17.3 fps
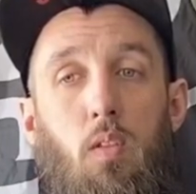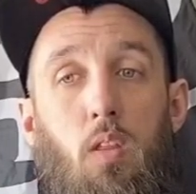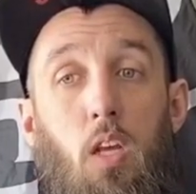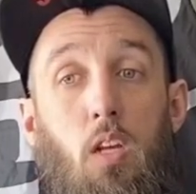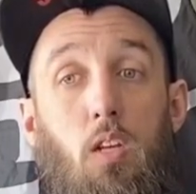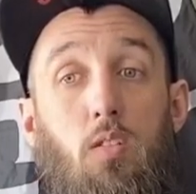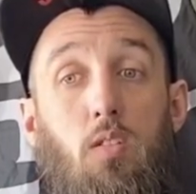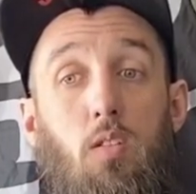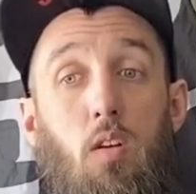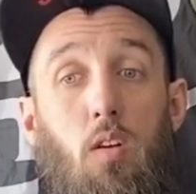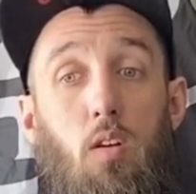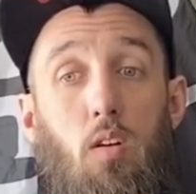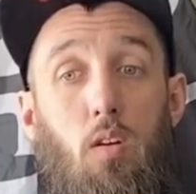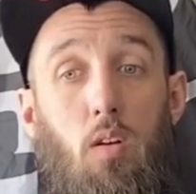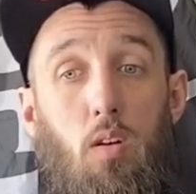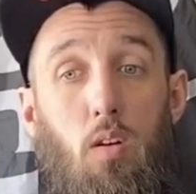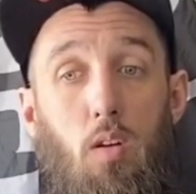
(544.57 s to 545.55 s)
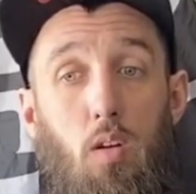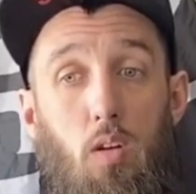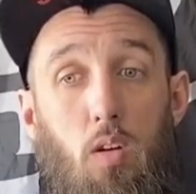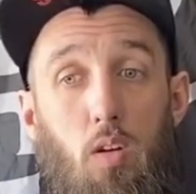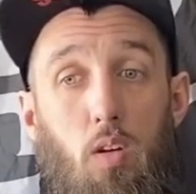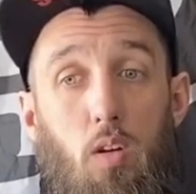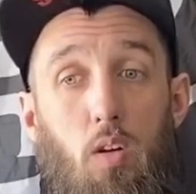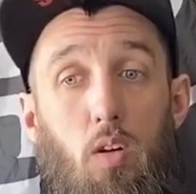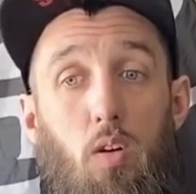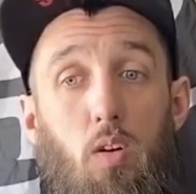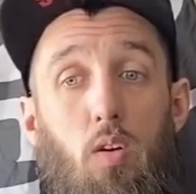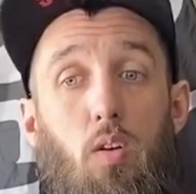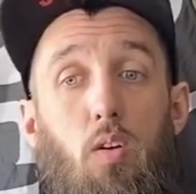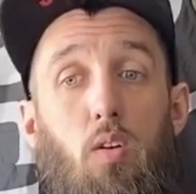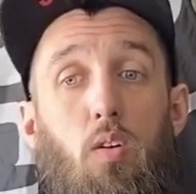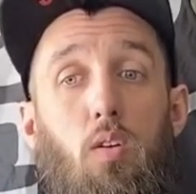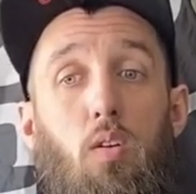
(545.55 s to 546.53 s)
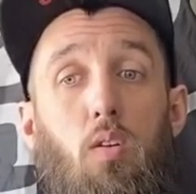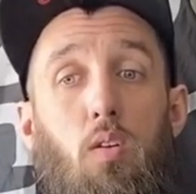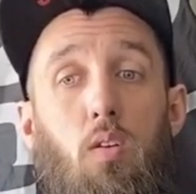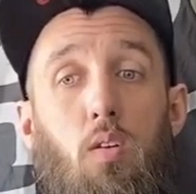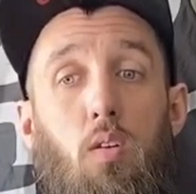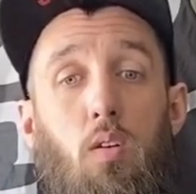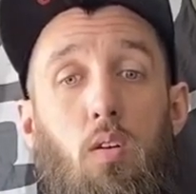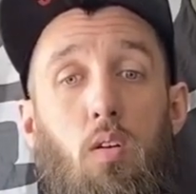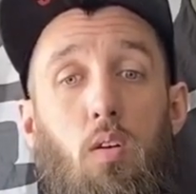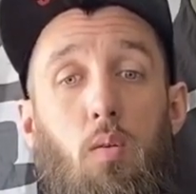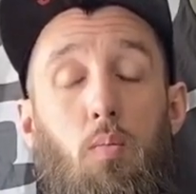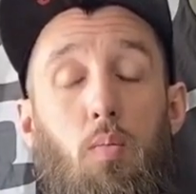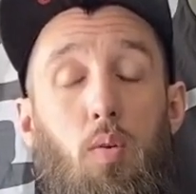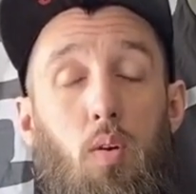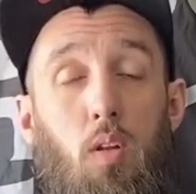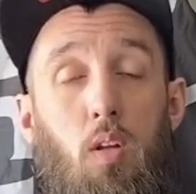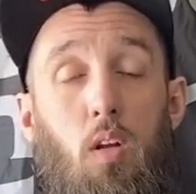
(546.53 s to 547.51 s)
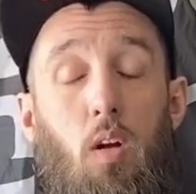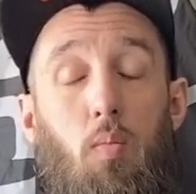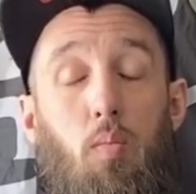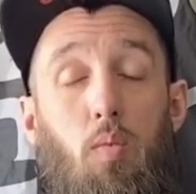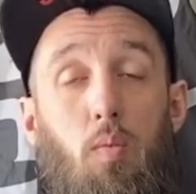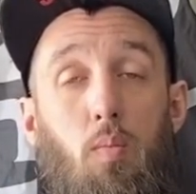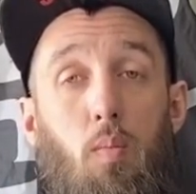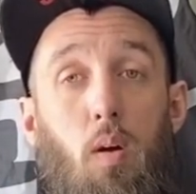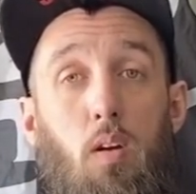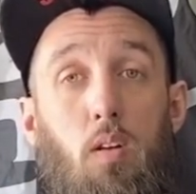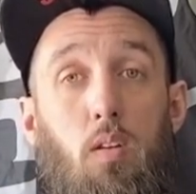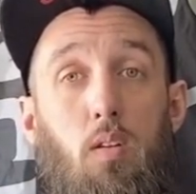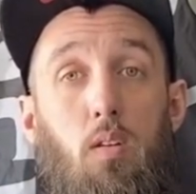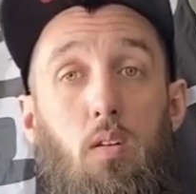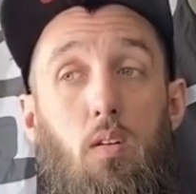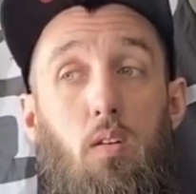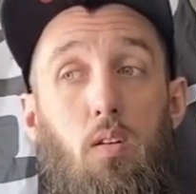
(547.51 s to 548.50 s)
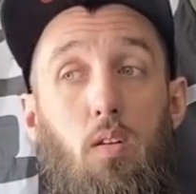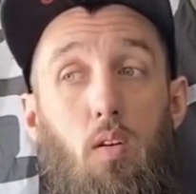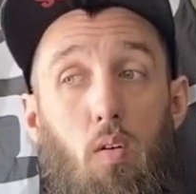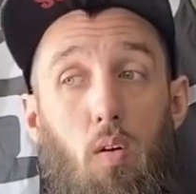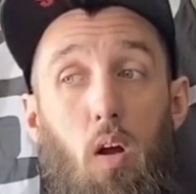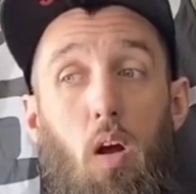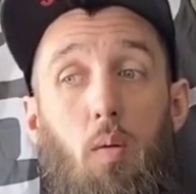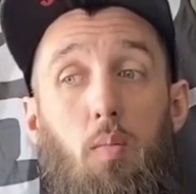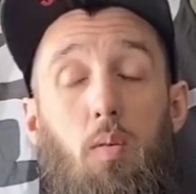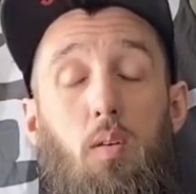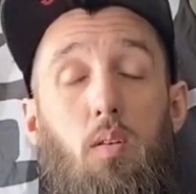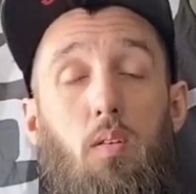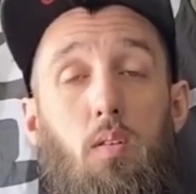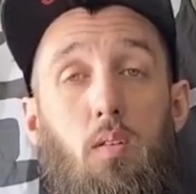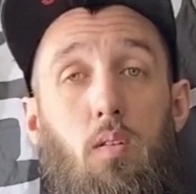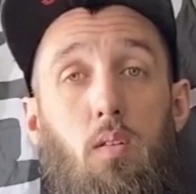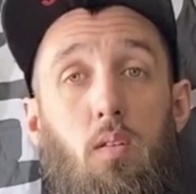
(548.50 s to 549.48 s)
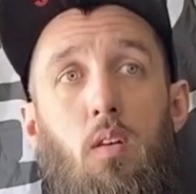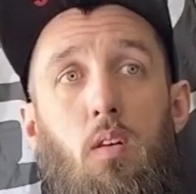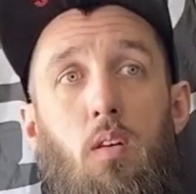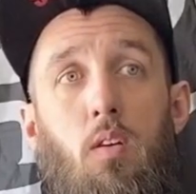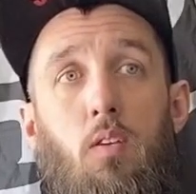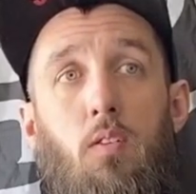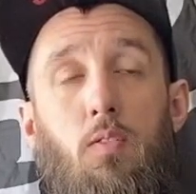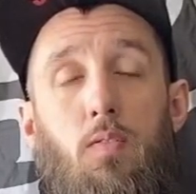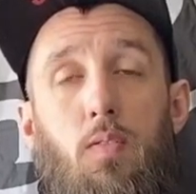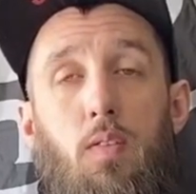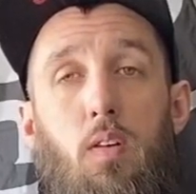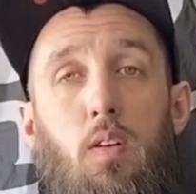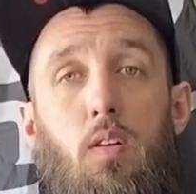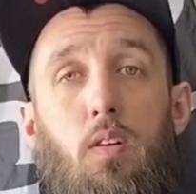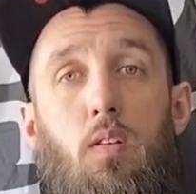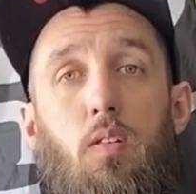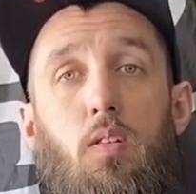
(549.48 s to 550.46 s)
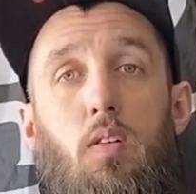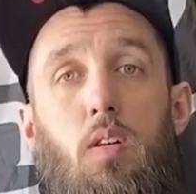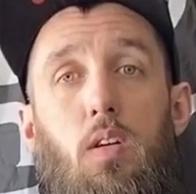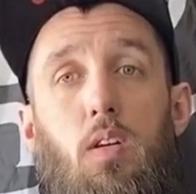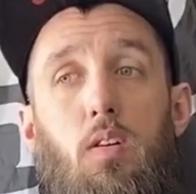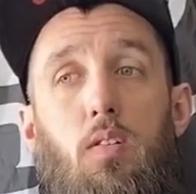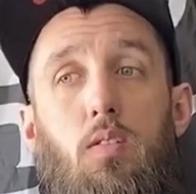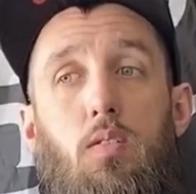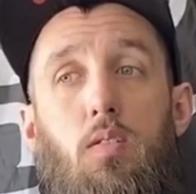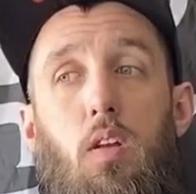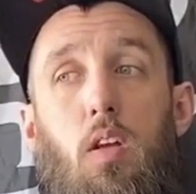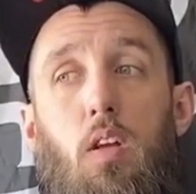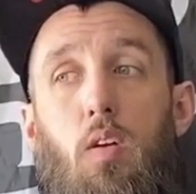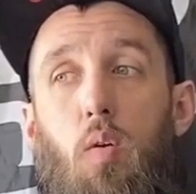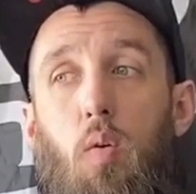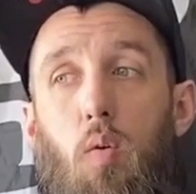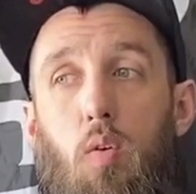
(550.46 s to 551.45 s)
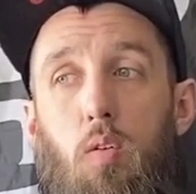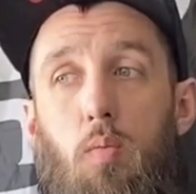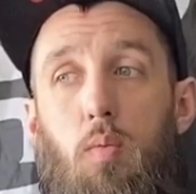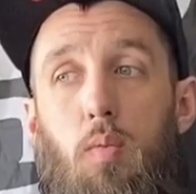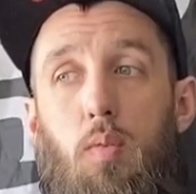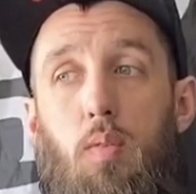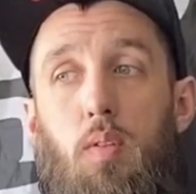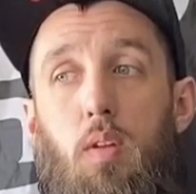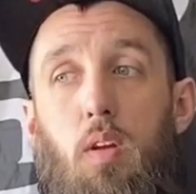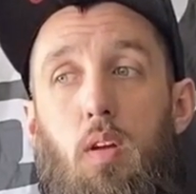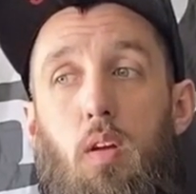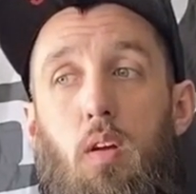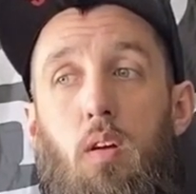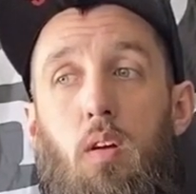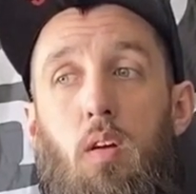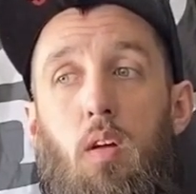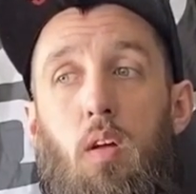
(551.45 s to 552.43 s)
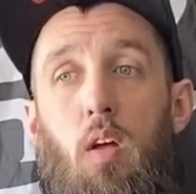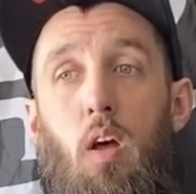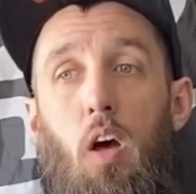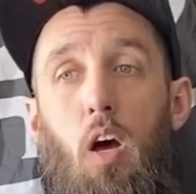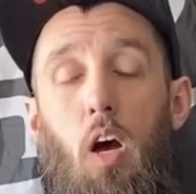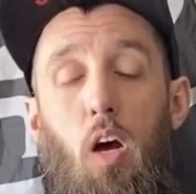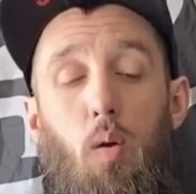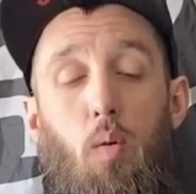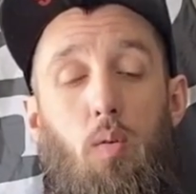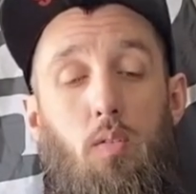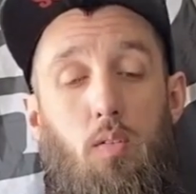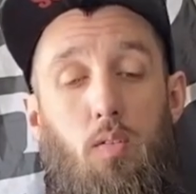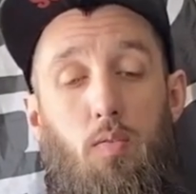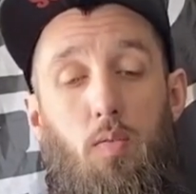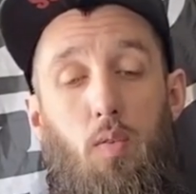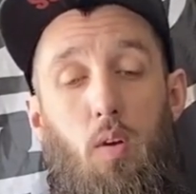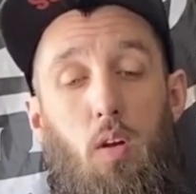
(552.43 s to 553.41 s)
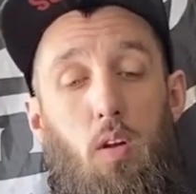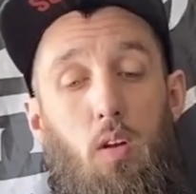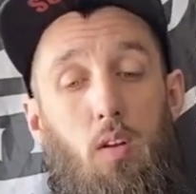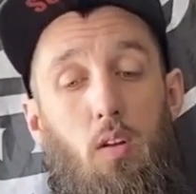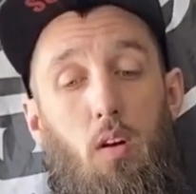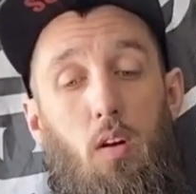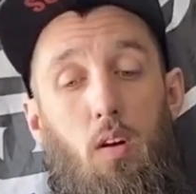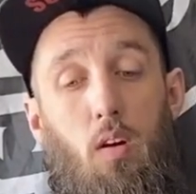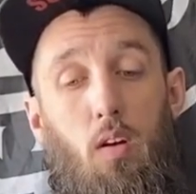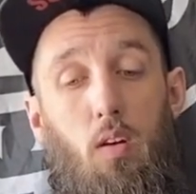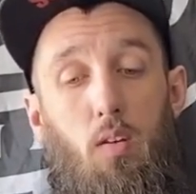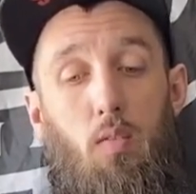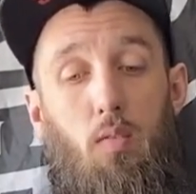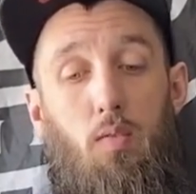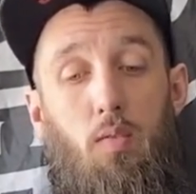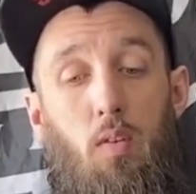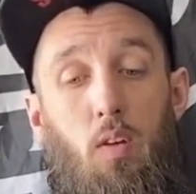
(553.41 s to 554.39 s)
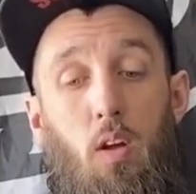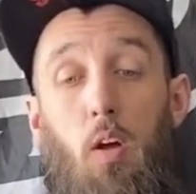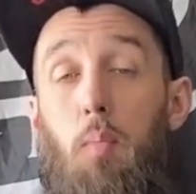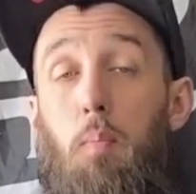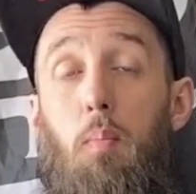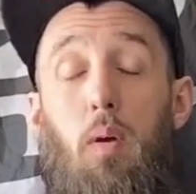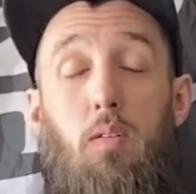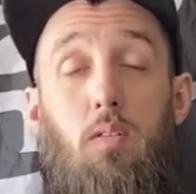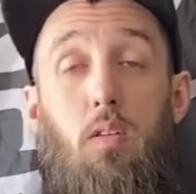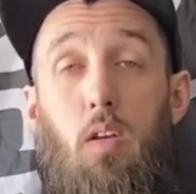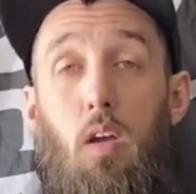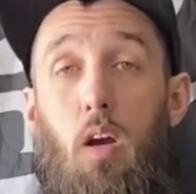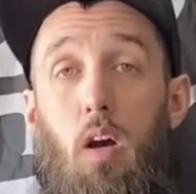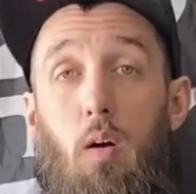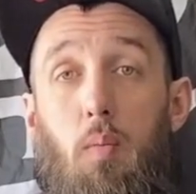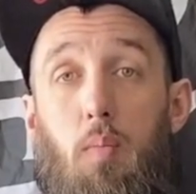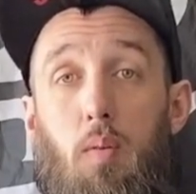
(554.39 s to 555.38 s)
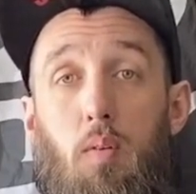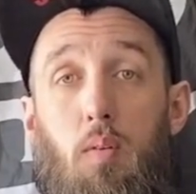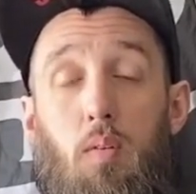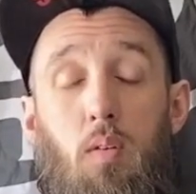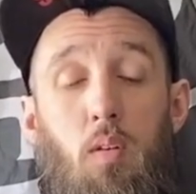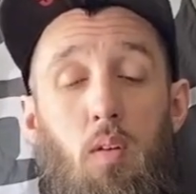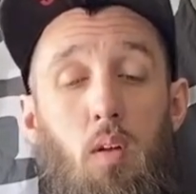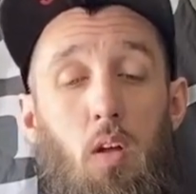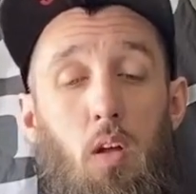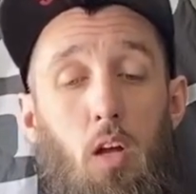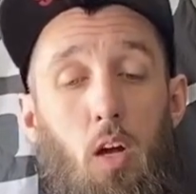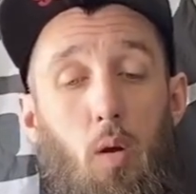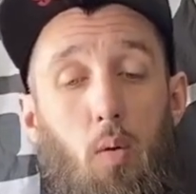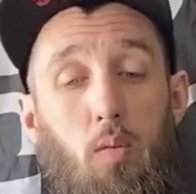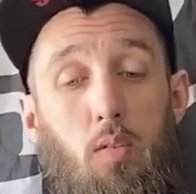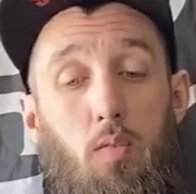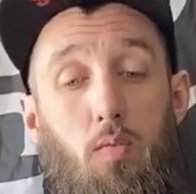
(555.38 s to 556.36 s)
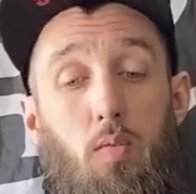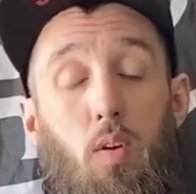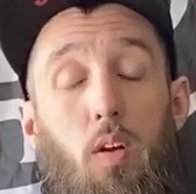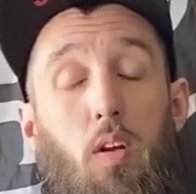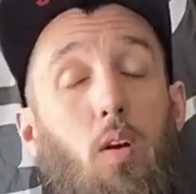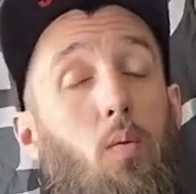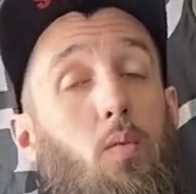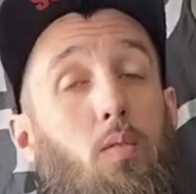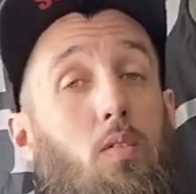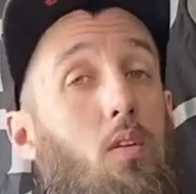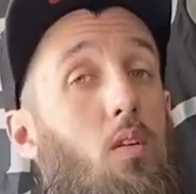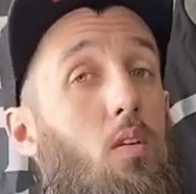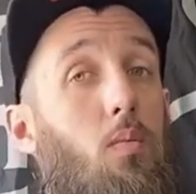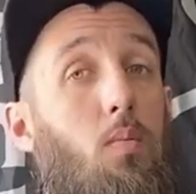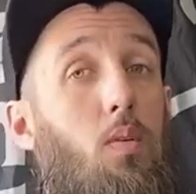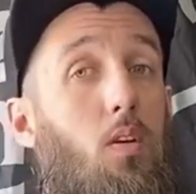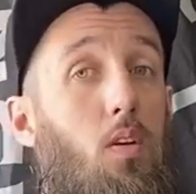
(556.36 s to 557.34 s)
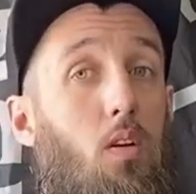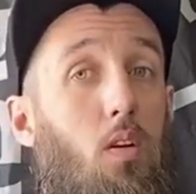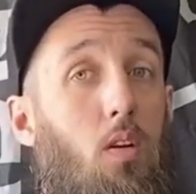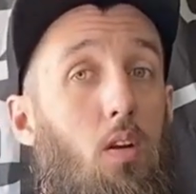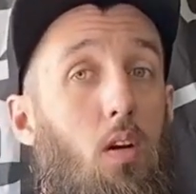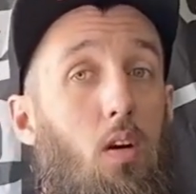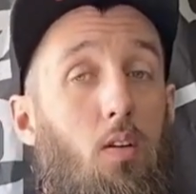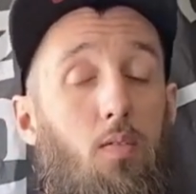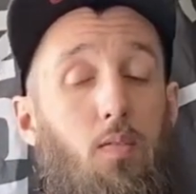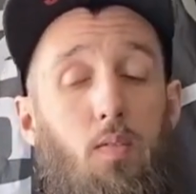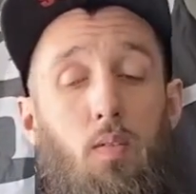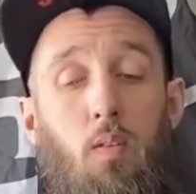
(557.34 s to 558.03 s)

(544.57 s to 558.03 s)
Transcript: thanks to her putting up with my crap. Fear is a horrible thing. I was afraid of messing up. I was afraid I wasn't going to be good enough.